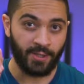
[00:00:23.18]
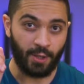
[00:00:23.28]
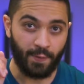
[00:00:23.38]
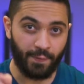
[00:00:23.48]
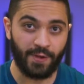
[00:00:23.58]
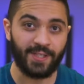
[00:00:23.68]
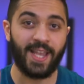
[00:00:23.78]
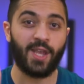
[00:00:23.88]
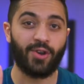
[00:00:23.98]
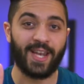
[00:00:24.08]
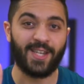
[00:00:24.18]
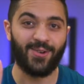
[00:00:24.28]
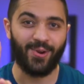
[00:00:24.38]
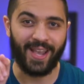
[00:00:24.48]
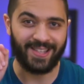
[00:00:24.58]
So the first thing you're gonna
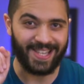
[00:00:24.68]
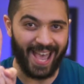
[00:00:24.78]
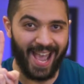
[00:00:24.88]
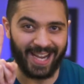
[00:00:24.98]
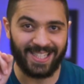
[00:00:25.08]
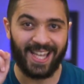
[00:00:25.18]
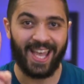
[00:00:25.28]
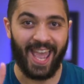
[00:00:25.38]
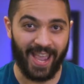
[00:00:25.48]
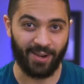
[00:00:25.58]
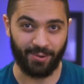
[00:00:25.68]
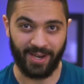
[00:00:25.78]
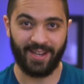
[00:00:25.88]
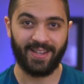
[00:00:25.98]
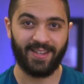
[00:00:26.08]
do is act angry.